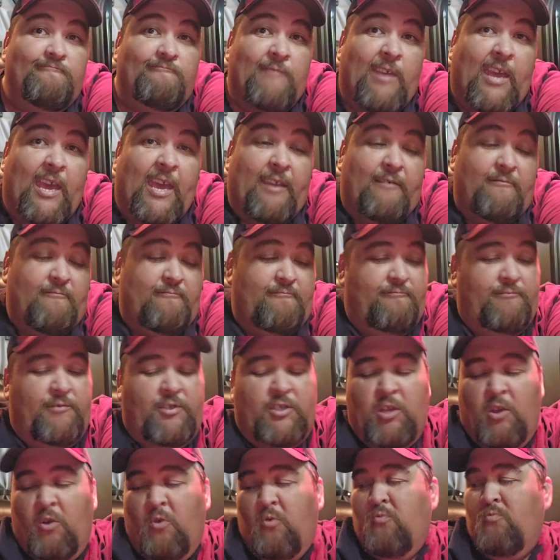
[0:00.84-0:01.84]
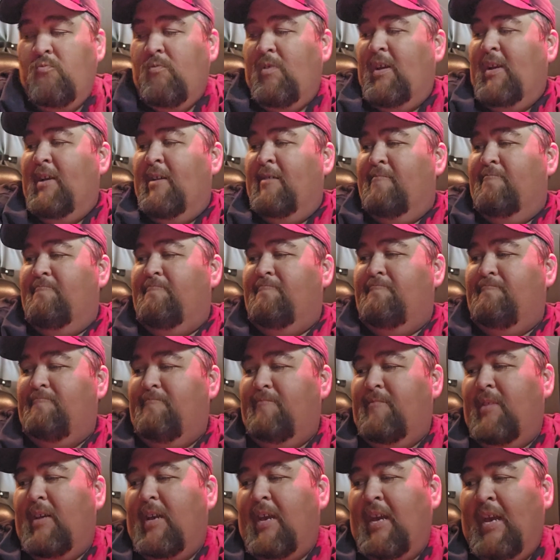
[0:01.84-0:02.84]
Hey, so
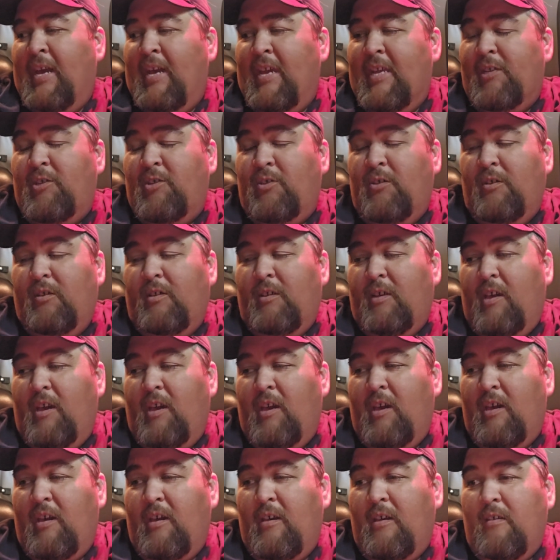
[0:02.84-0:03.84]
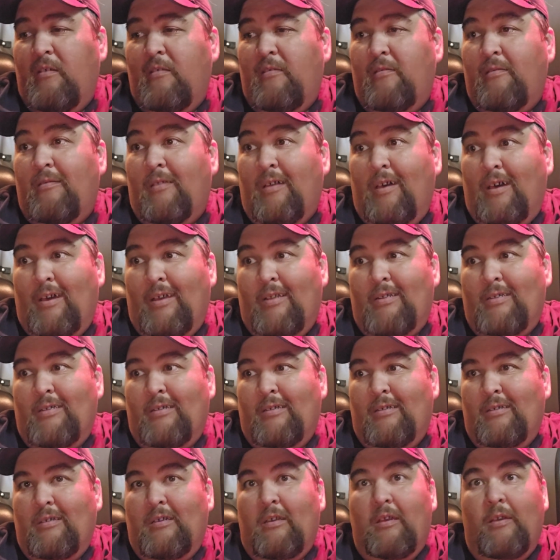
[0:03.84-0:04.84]
I took a lot
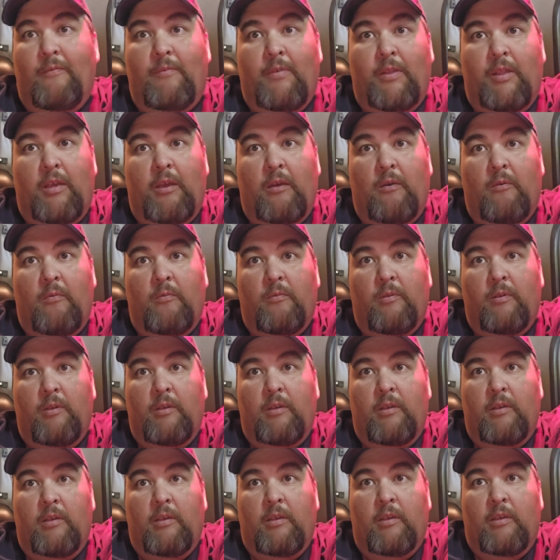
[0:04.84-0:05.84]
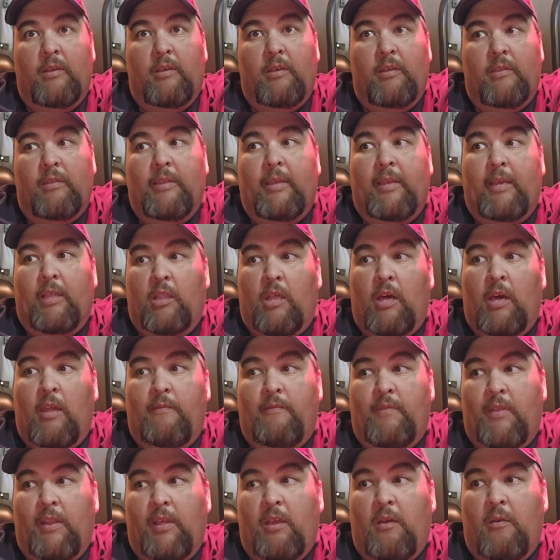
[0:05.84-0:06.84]
of video, like a lot
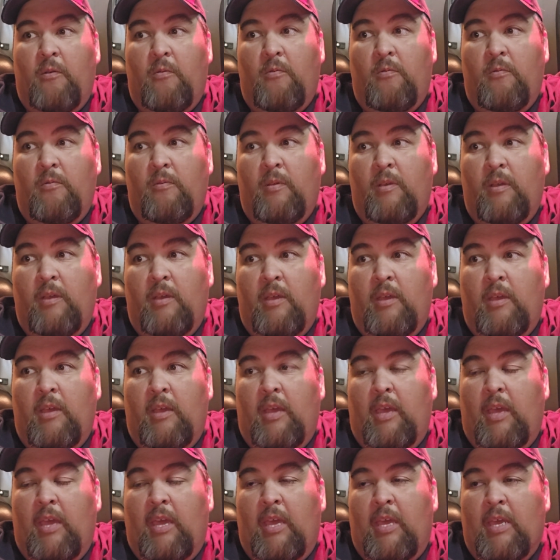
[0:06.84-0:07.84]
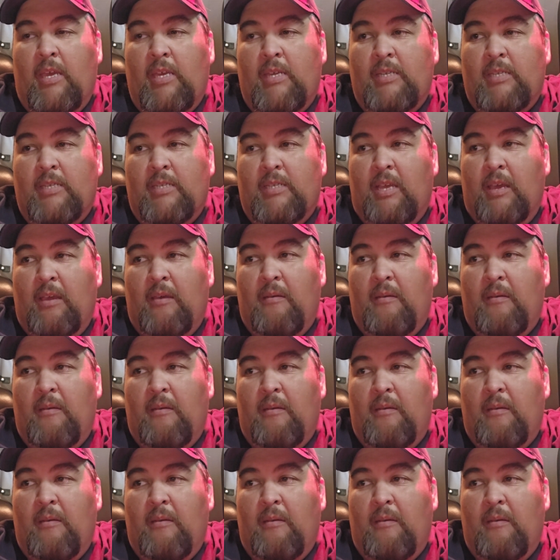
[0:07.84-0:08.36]
of video, and